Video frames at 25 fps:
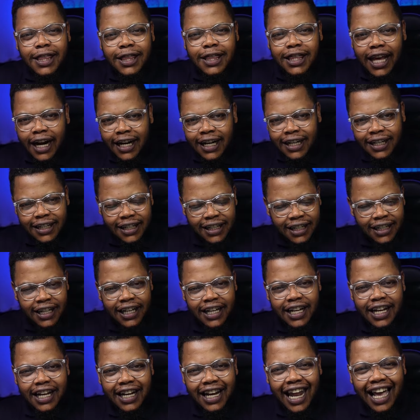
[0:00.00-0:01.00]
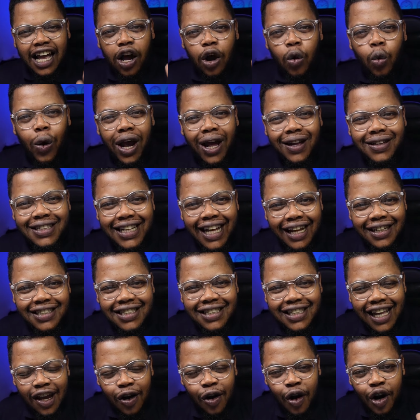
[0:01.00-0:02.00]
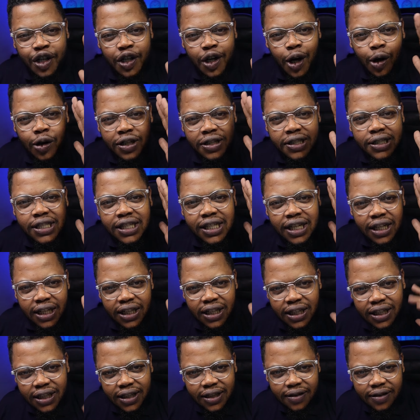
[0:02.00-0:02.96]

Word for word: Thoroughly, like a well done steak on a hot skillet.